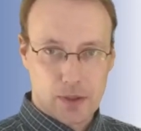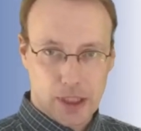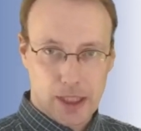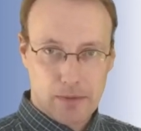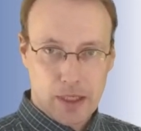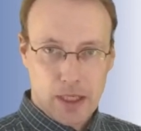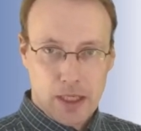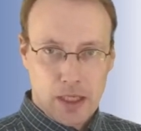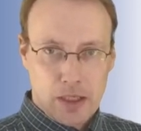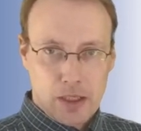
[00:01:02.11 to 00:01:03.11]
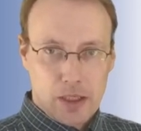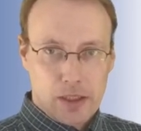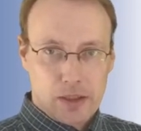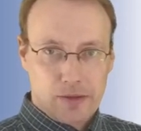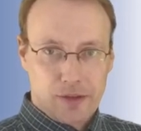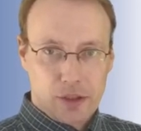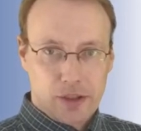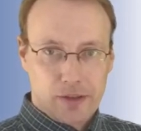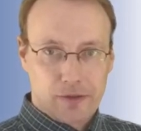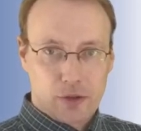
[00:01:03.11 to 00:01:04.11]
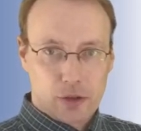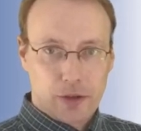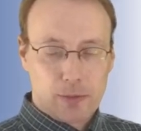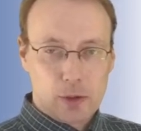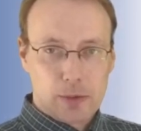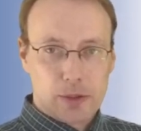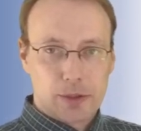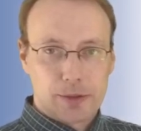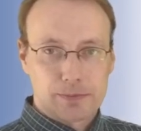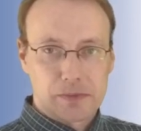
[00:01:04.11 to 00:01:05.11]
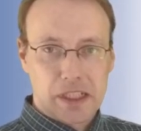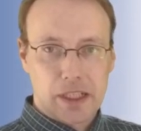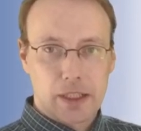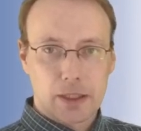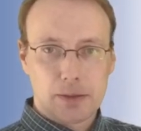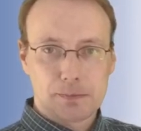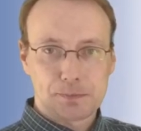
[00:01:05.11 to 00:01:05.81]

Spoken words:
Okay, and the first and fourth moment here,